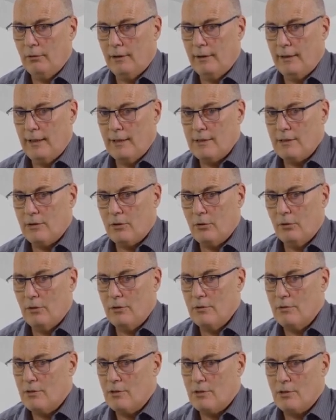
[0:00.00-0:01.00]
and that's going
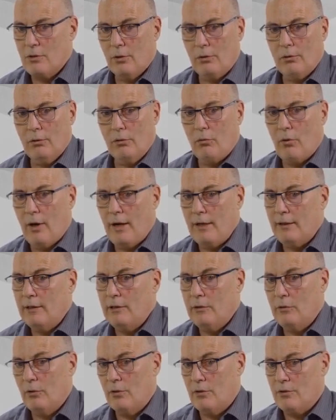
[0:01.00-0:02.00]
to circle right
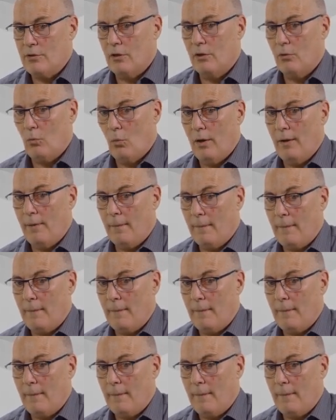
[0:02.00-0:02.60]
into the zone 1.